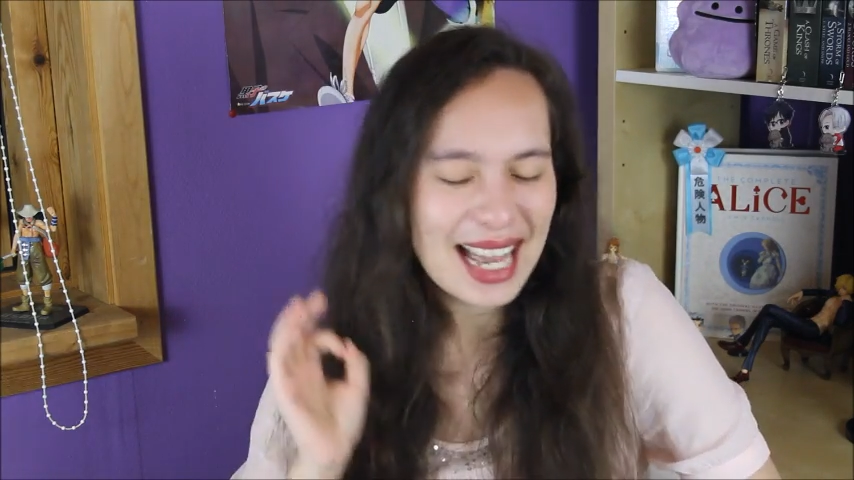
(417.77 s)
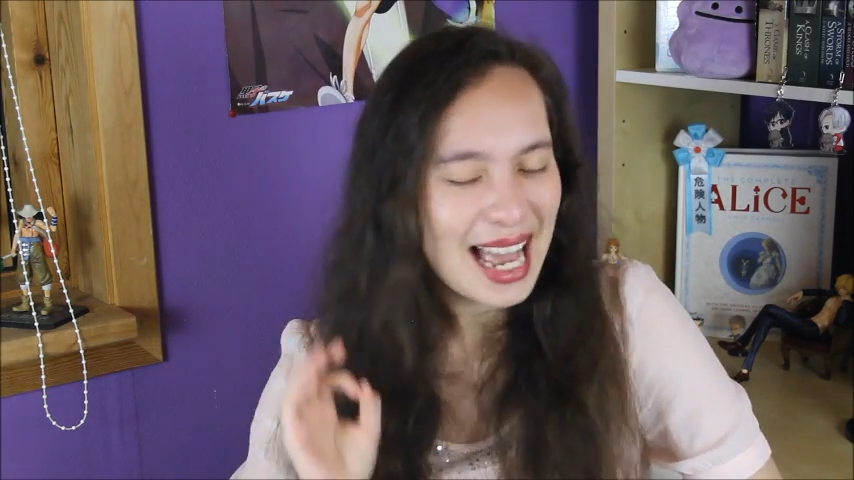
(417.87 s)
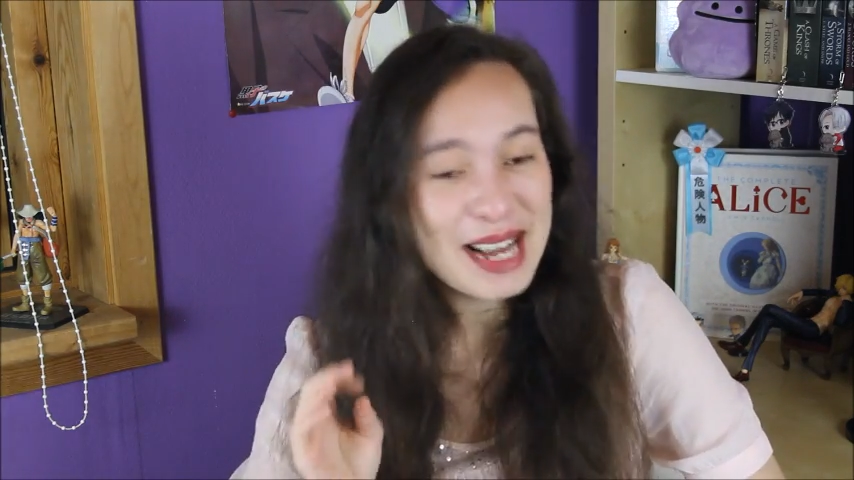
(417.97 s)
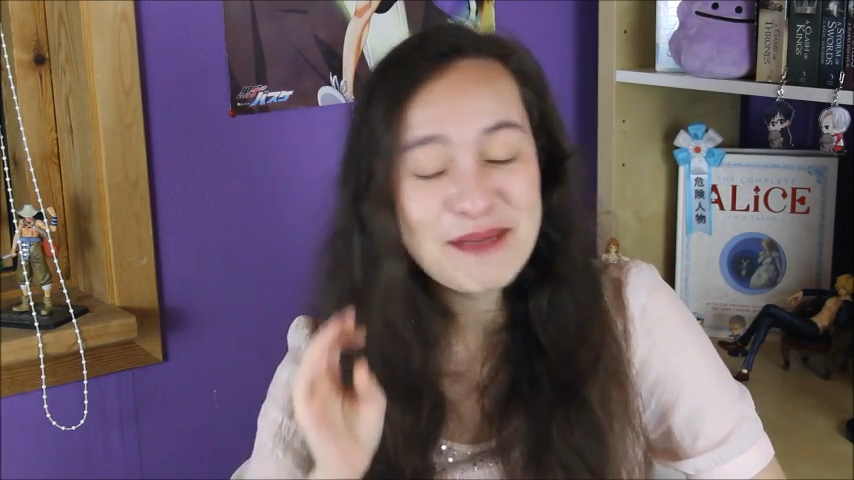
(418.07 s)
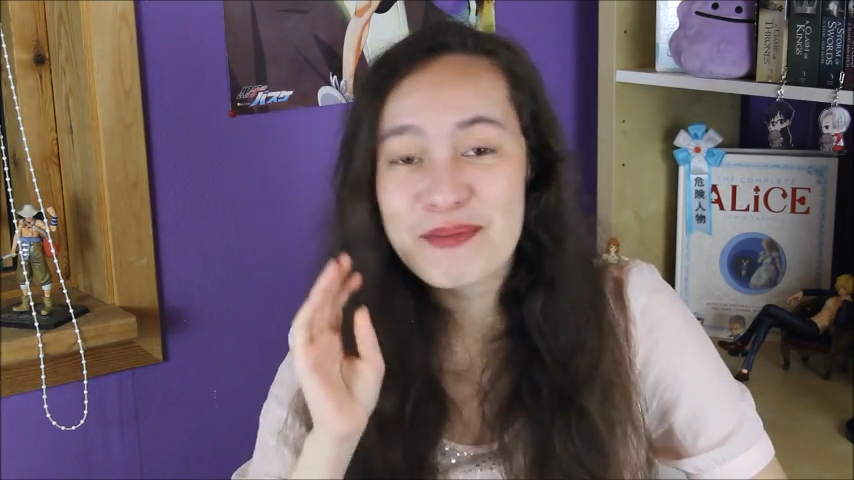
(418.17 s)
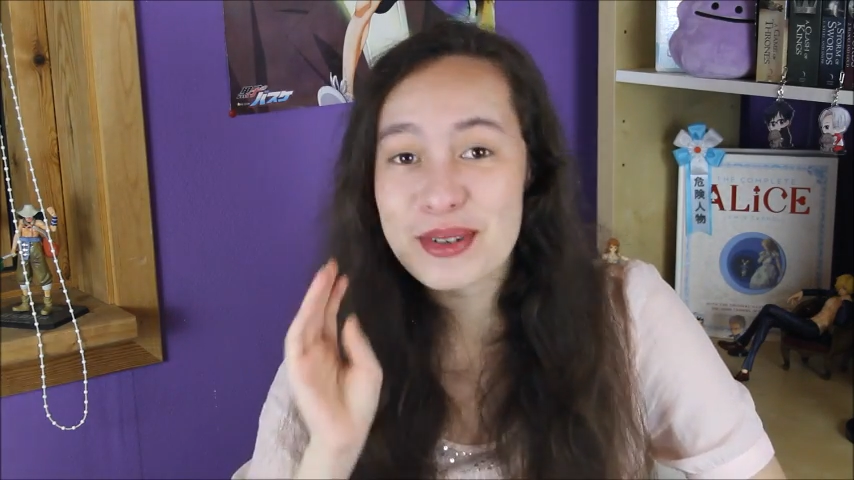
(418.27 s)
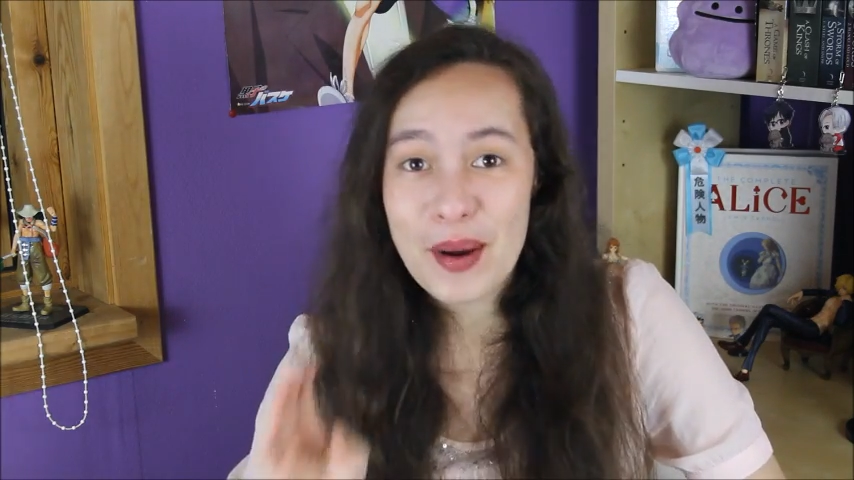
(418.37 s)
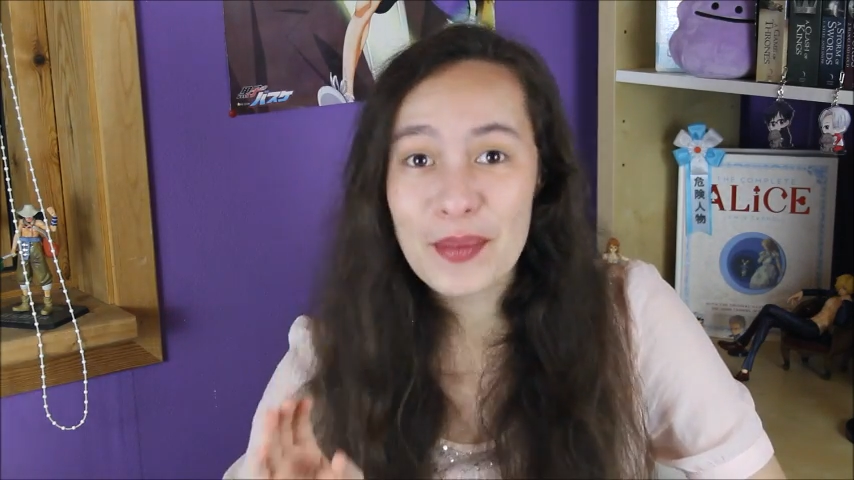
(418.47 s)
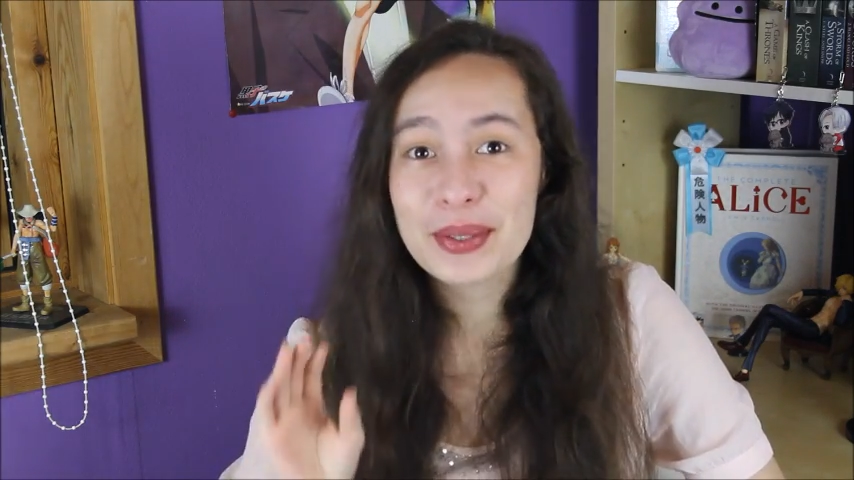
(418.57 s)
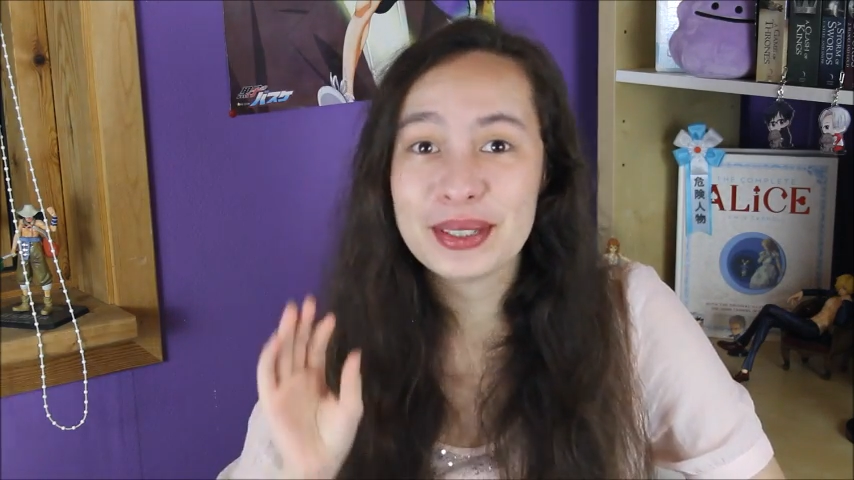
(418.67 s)
it
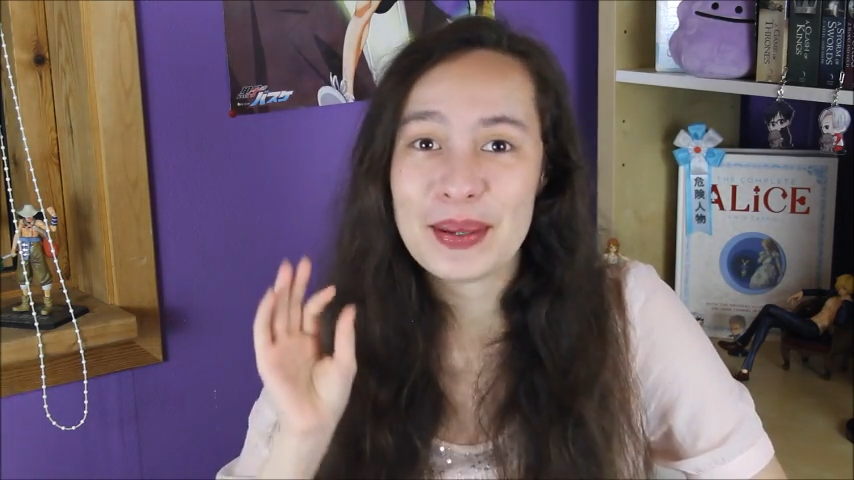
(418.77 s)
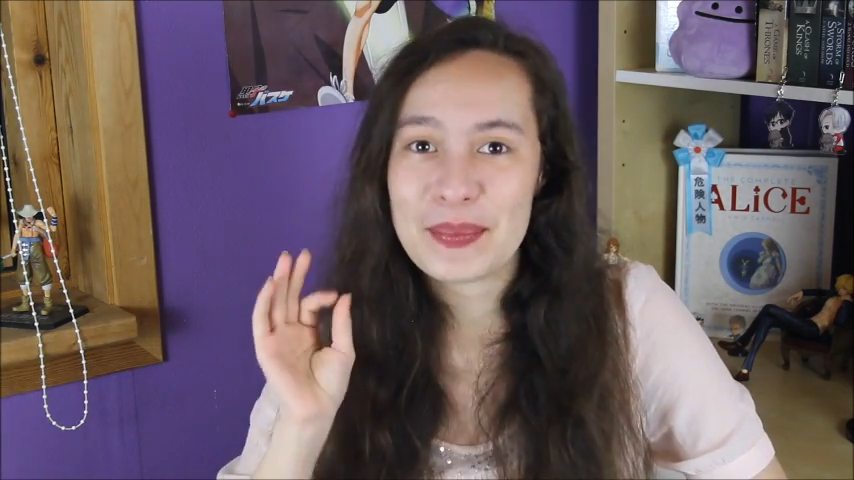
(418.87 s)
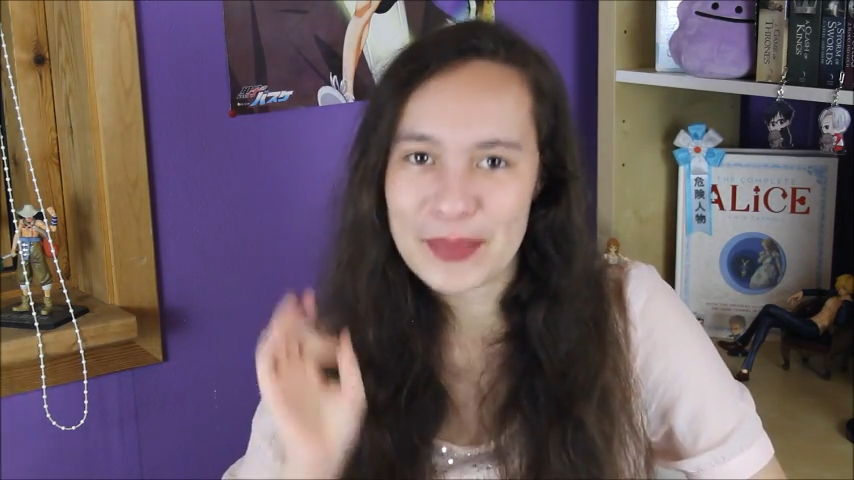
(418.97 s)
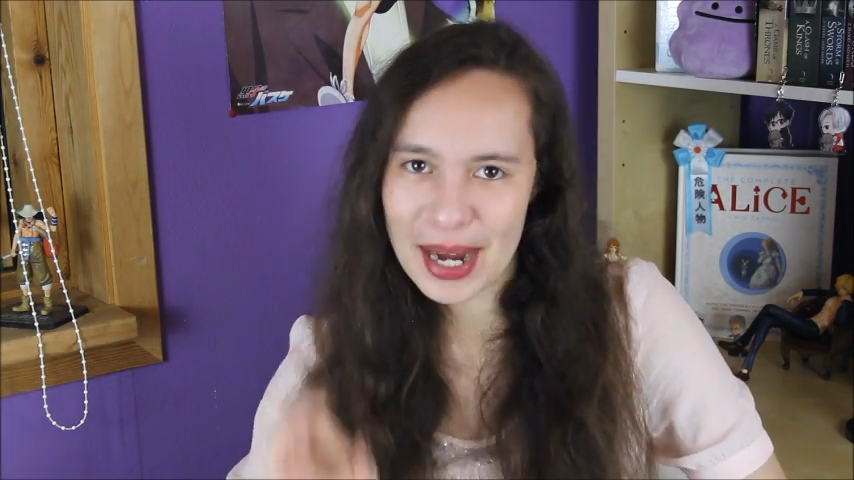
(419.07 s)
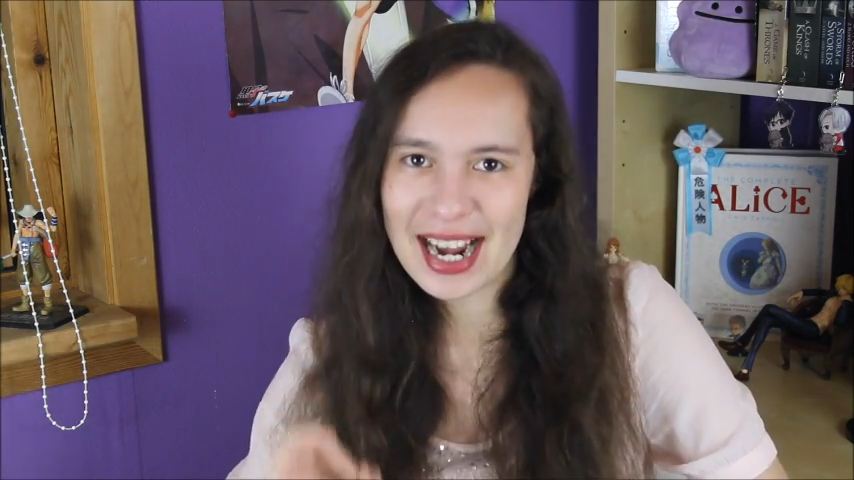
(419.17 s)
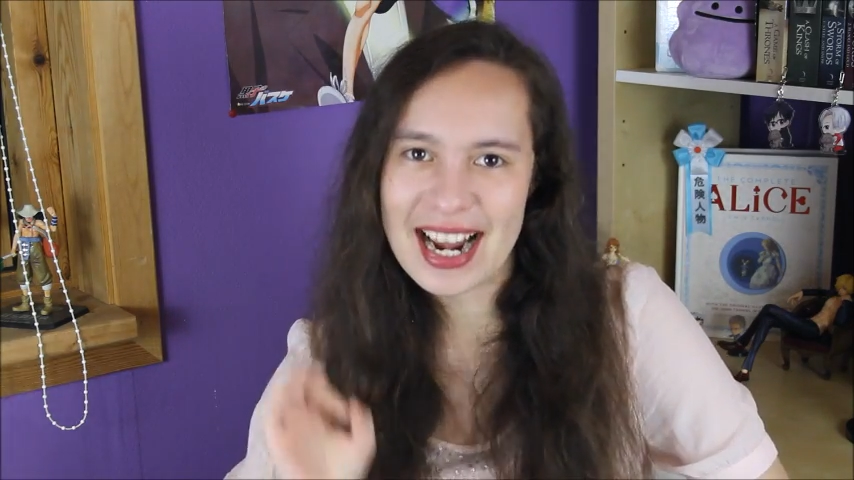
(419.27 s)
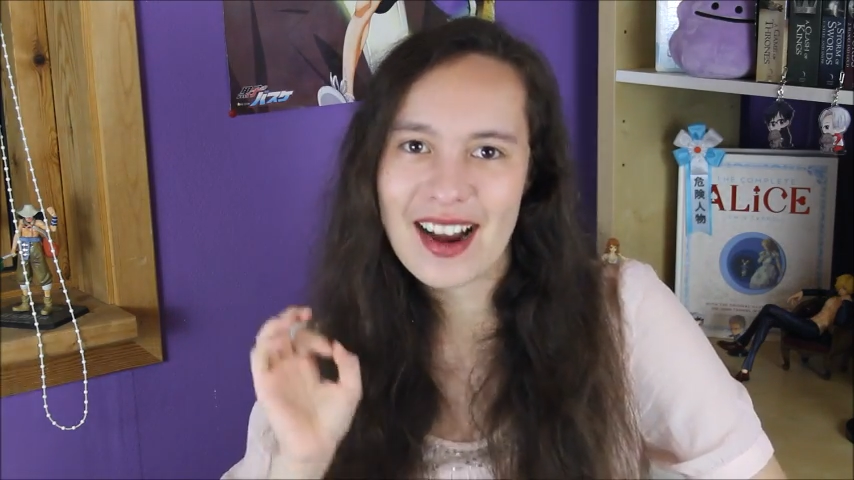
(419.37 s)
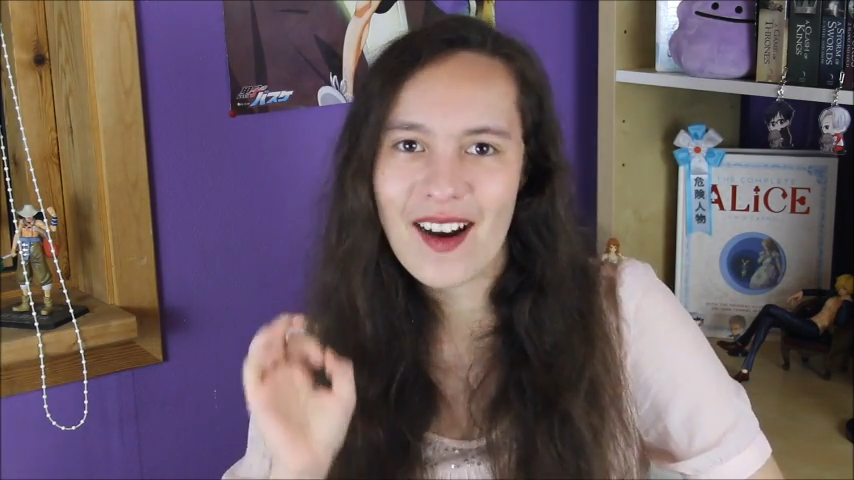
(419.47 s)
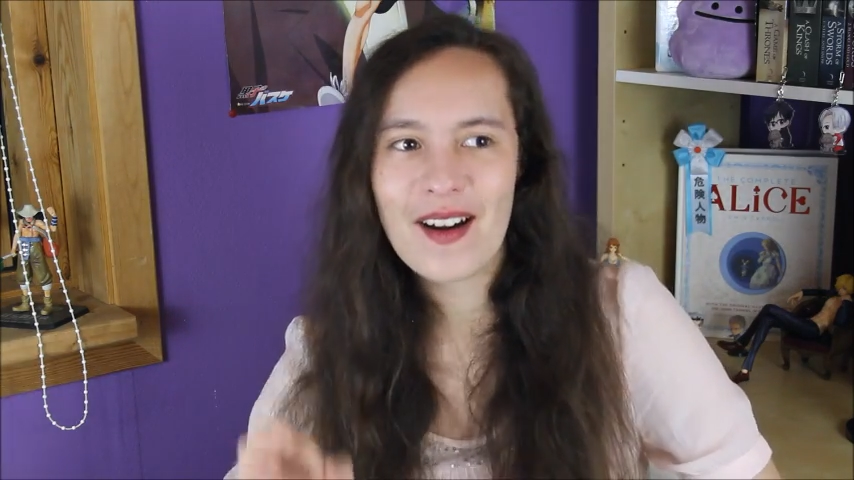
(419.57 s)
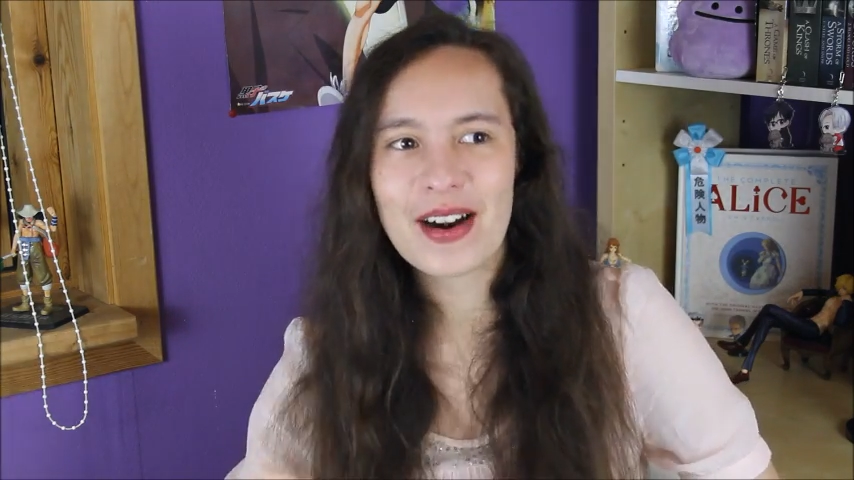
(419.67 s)
broke my
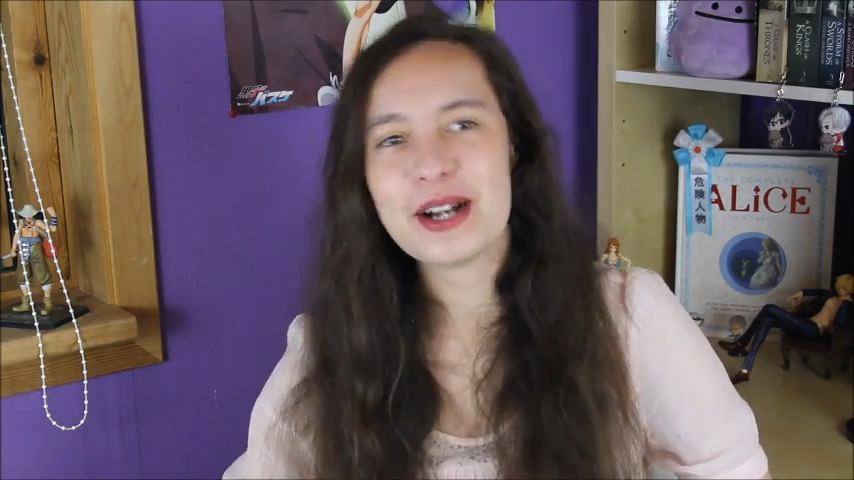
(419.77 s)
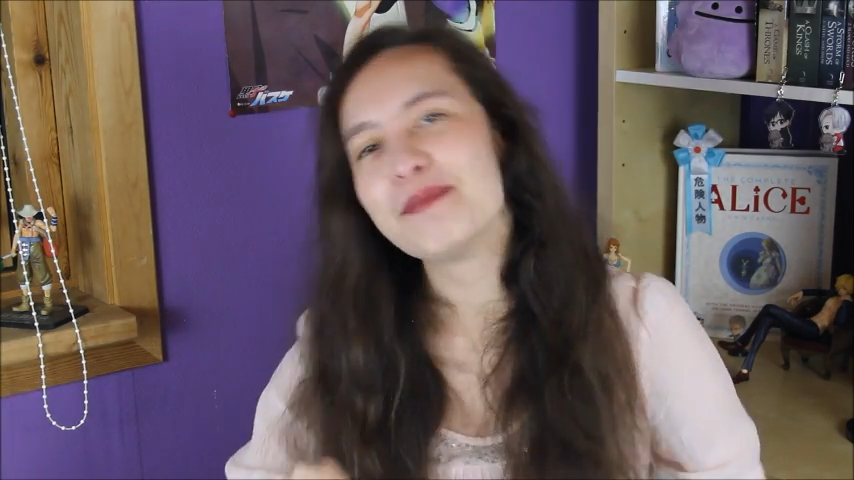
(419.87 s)
heart,